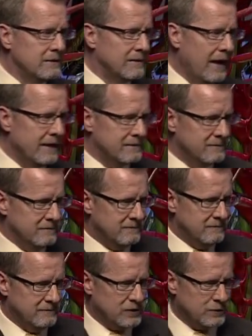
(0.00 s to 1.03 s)
that
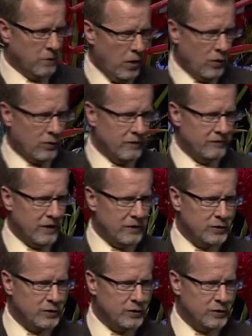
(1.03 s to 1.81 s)
smoke of their